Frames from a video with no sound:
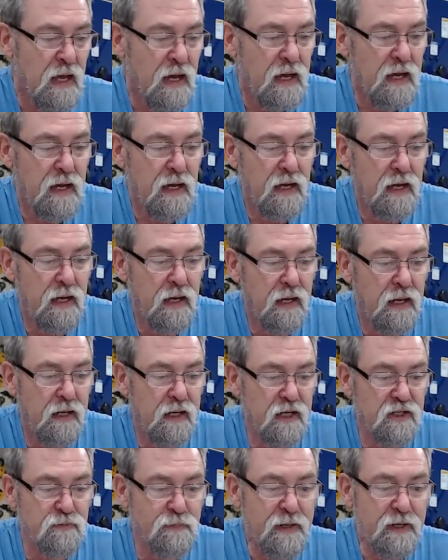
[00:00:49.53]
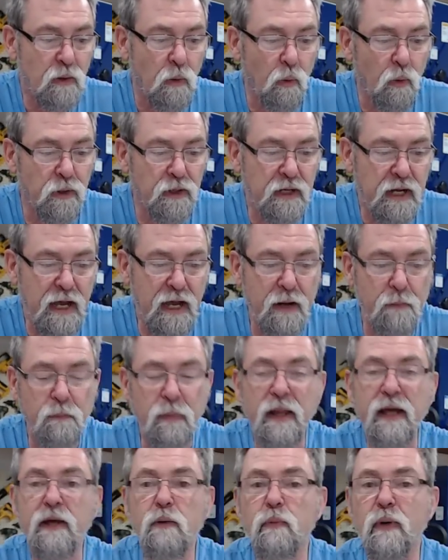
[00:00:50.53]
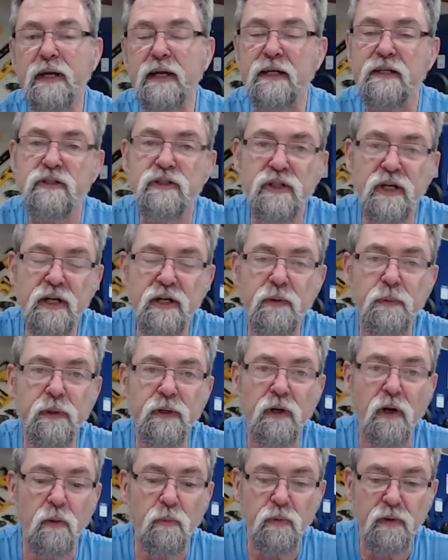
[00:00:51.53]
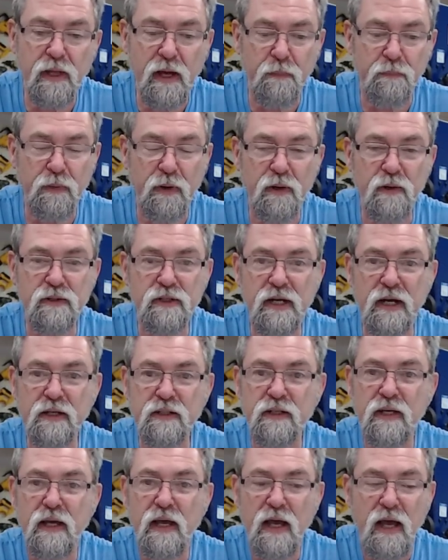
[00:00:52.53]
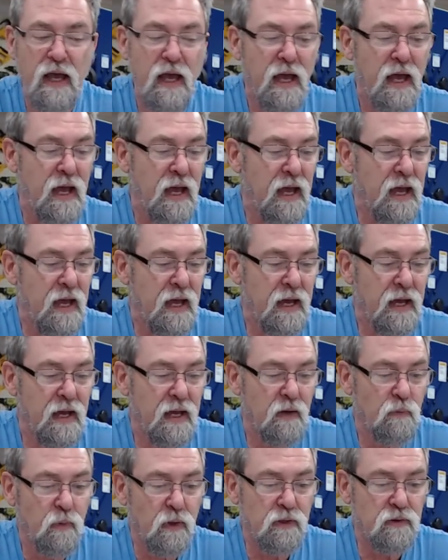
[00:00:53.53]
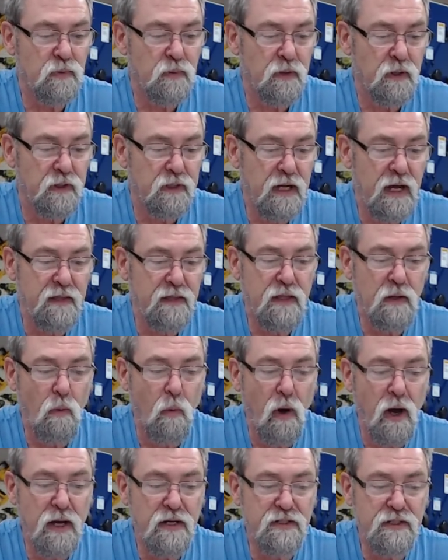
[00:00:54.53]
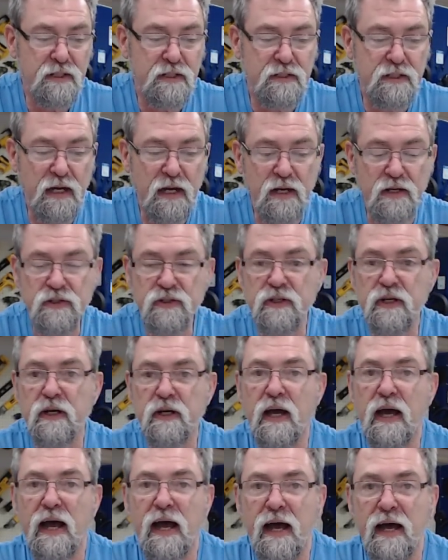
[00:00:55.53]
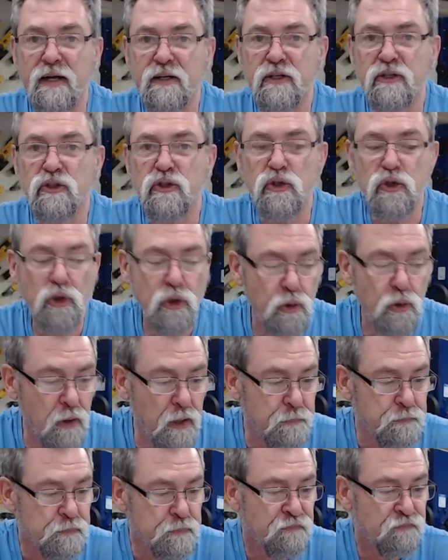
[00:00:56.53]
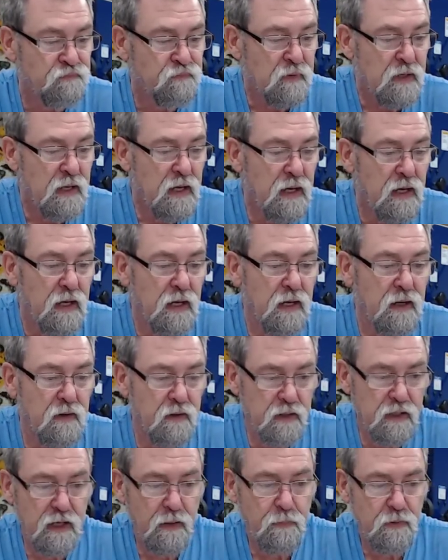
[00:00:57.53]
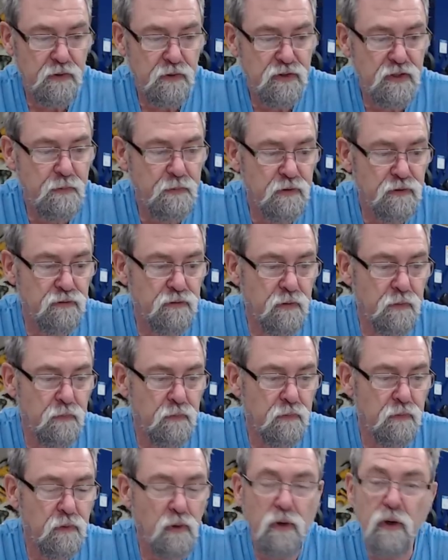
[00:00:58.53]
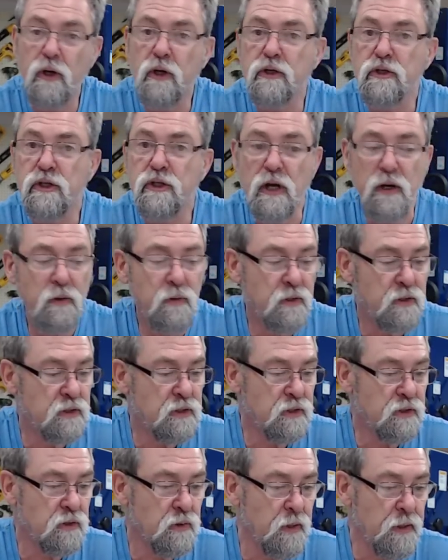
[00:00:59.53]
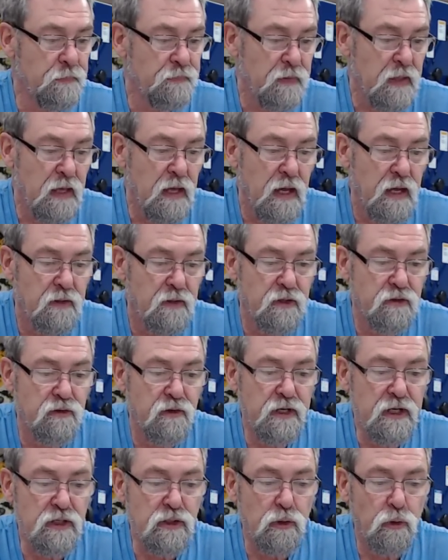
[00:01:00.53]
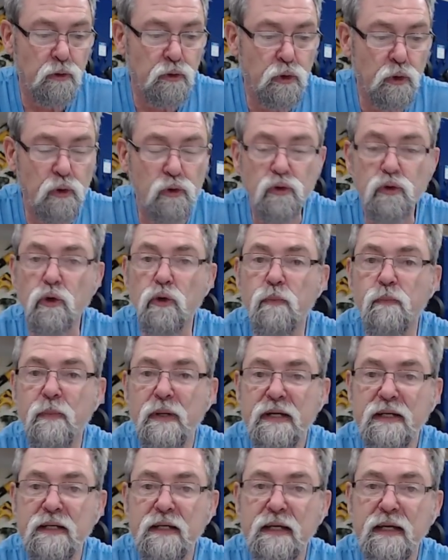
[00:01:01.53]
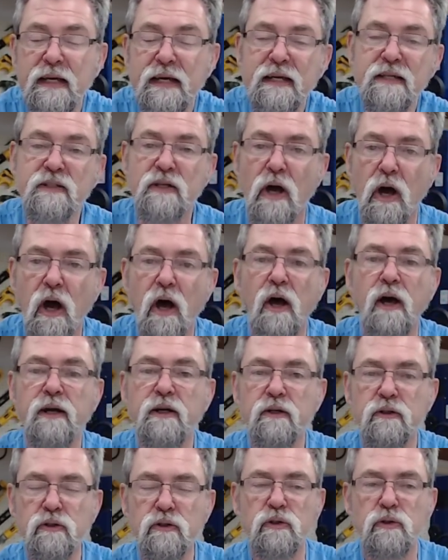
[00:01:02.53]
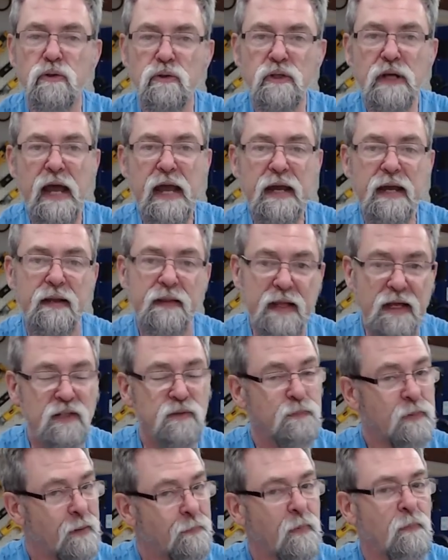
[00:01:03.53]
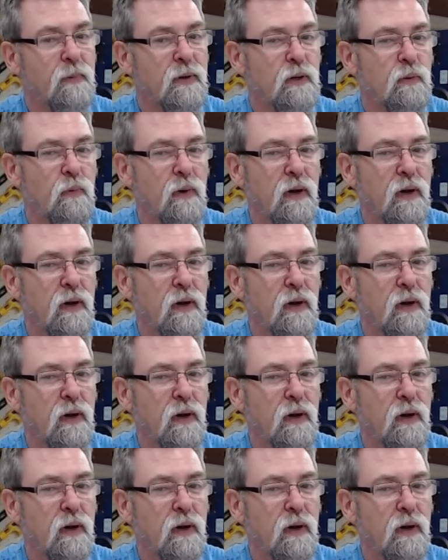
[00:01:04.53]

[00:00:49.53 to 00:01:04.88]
Let's make a wooden hand plane. We're continuing on with that project. And what else we got? Kathy Wise, Intarsia Artist Tour. A couple of snippets from her show that she's doing. The traditional tools group meeting is on today, and that's probably